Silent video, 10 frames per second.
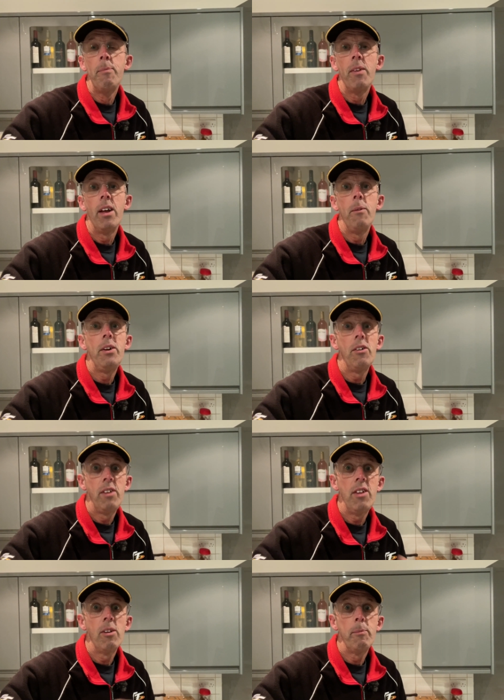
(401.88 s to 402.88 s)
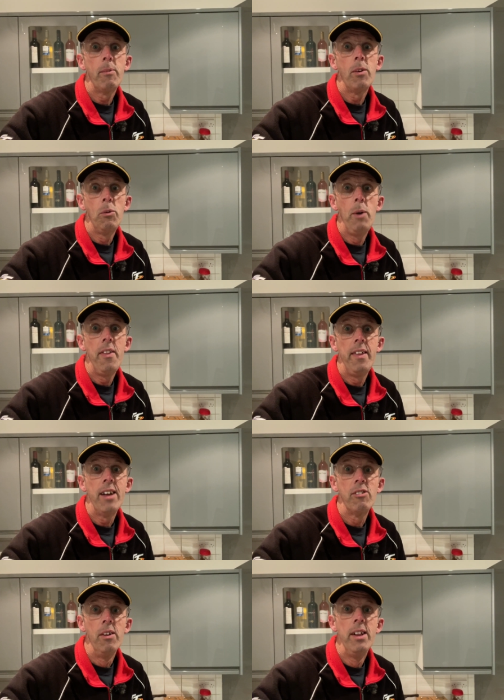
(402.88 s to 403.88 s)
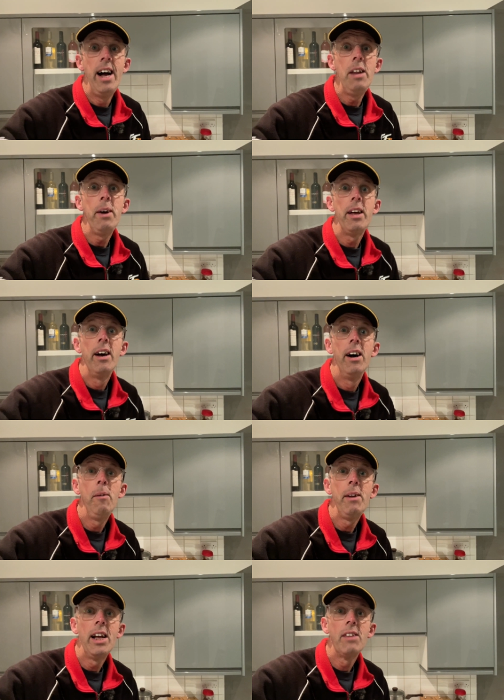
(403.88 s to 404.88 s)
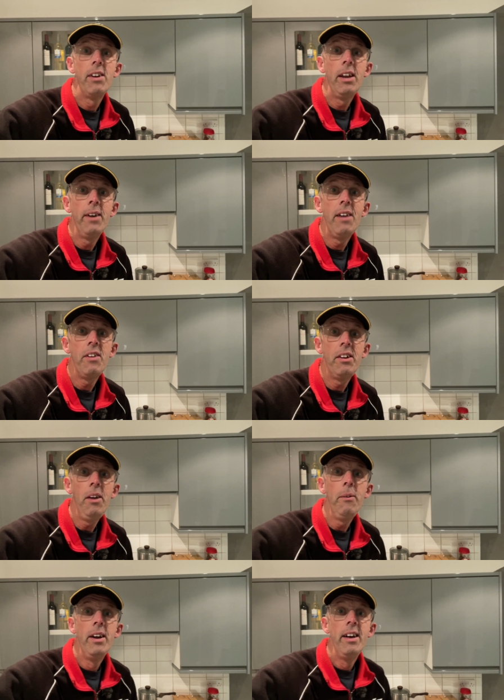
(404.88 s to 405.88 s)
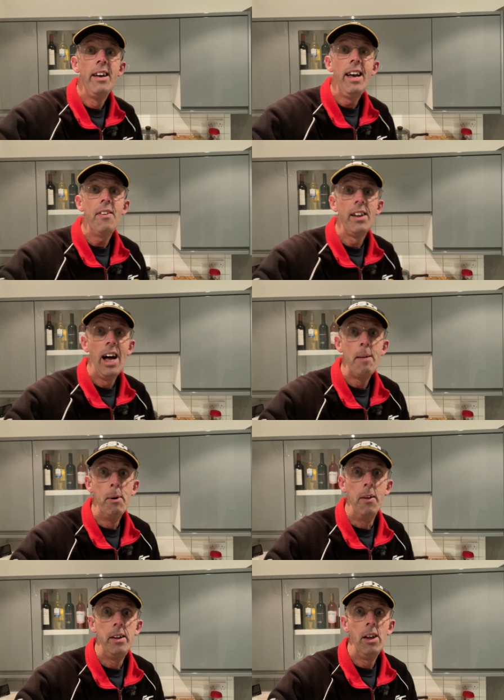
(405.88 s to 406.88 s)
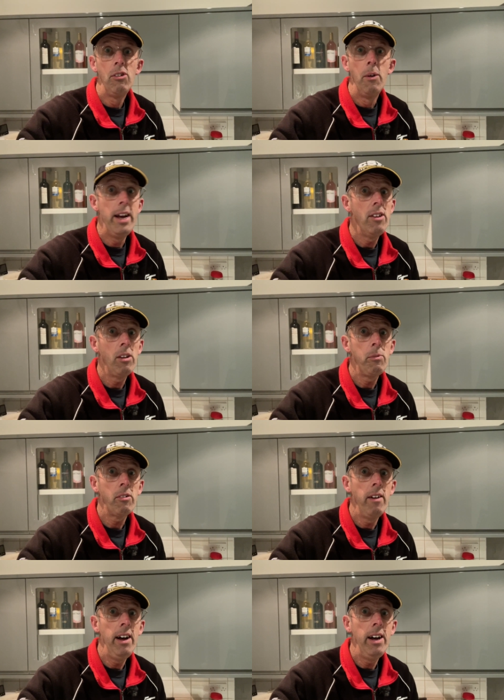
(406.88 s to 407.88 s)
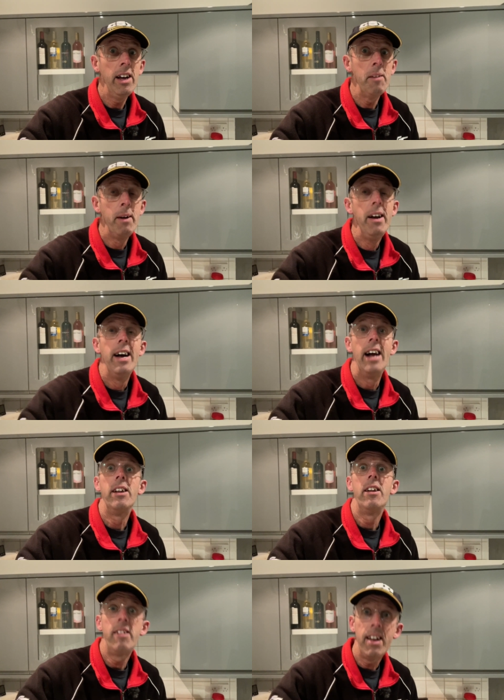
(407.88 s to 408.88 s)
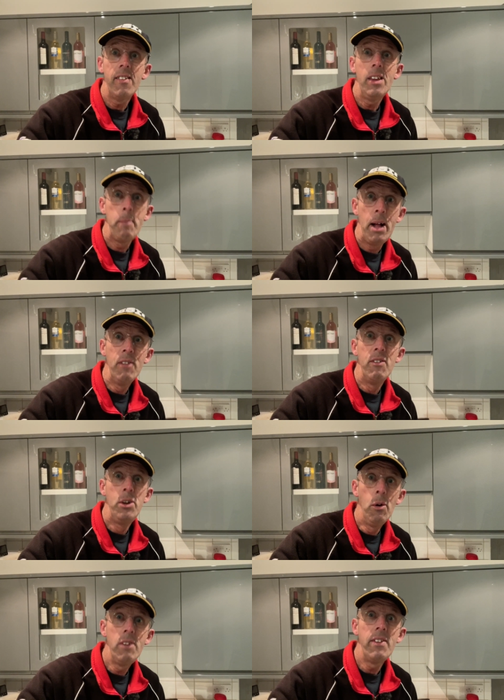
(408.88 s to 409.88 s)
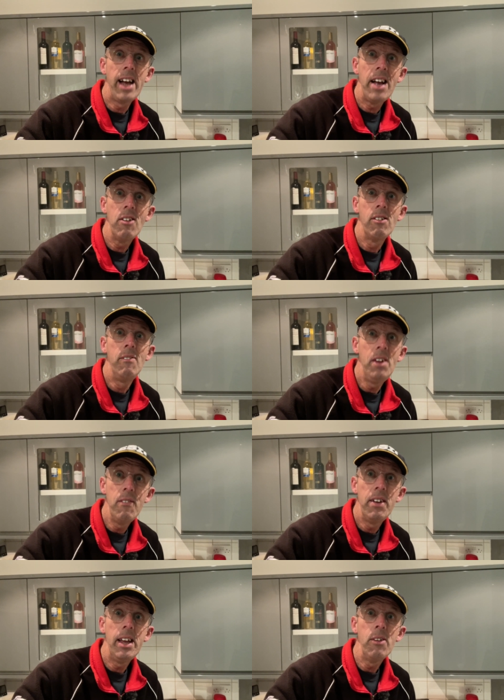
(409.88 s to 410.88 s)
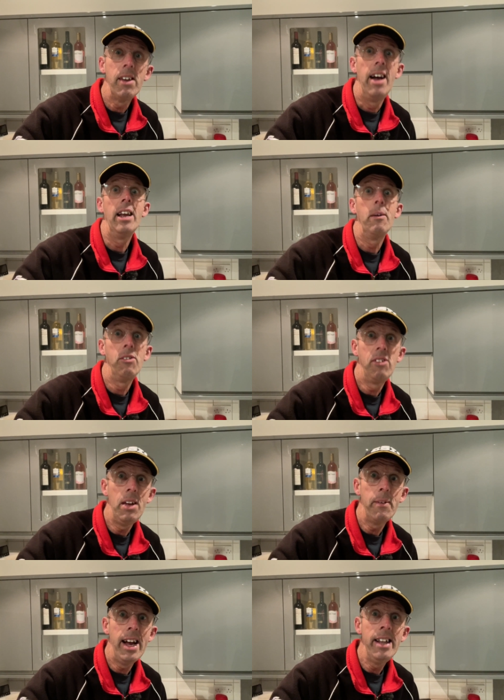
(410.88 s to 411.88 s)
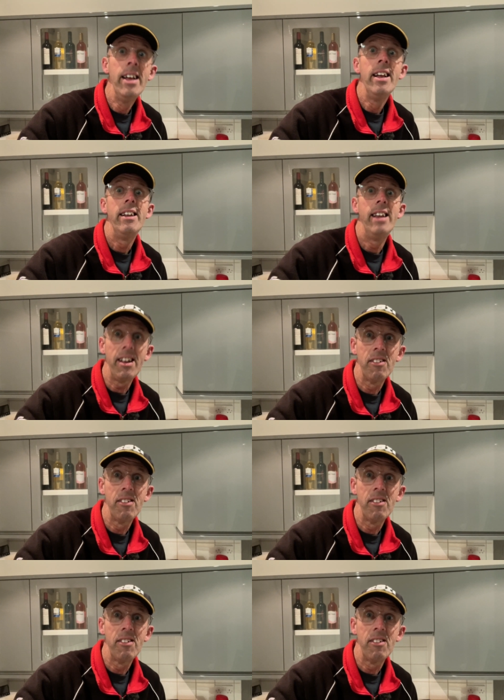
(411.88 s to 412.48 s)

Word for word: Uh, we just need some good weather, that's all. Anyway, I hope you like the video. If you do, hit the like button, and also hit subscribe and tick the bell for notifications of new videos, and I will see you again next